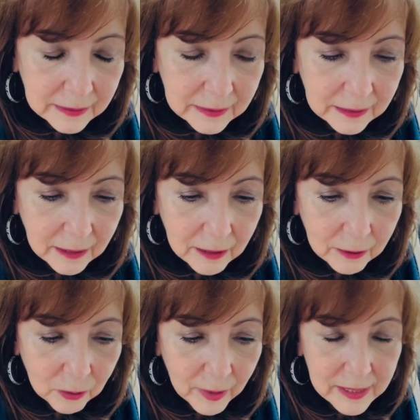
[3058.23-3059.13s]
uh,
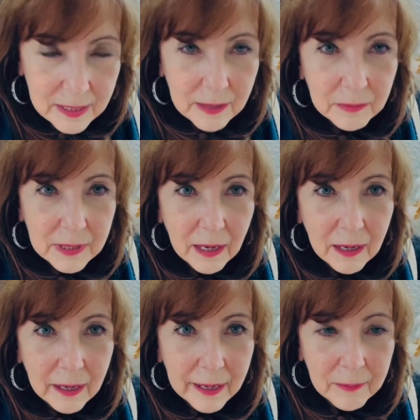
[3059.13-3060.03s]
quite some
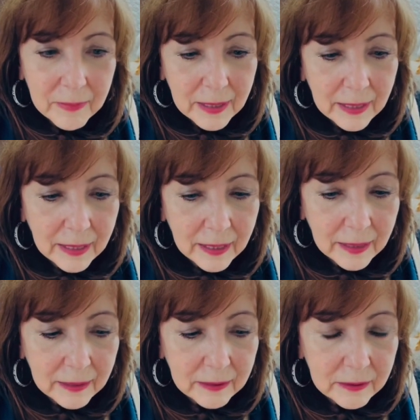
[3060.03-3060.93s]
time,
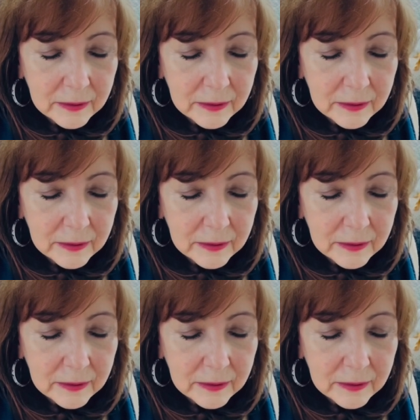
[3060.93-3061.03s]
and